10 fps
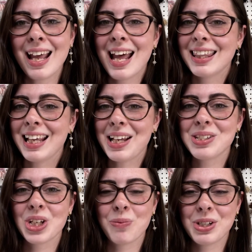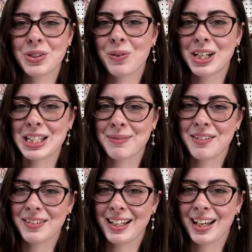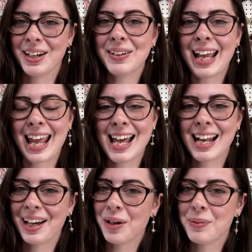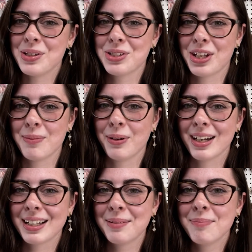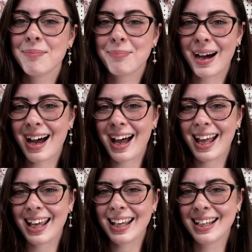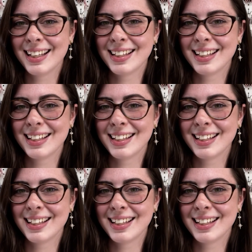Thank you so much for watching my video, and I hope you enjoy the book. Bye!